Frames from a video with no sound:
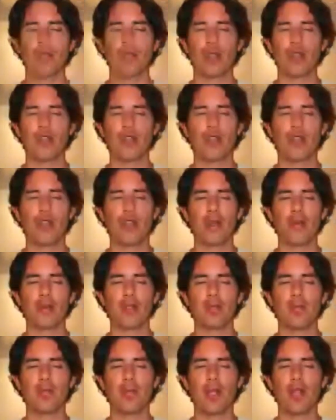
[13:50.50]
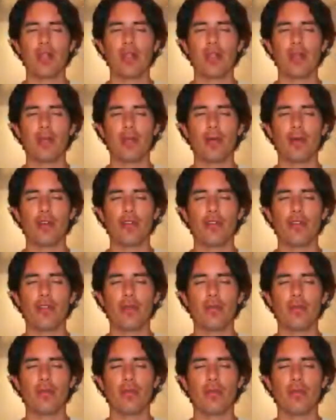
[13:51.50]
Like if I am smelling a
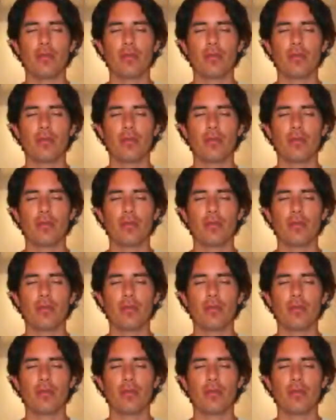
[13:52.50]
perfume.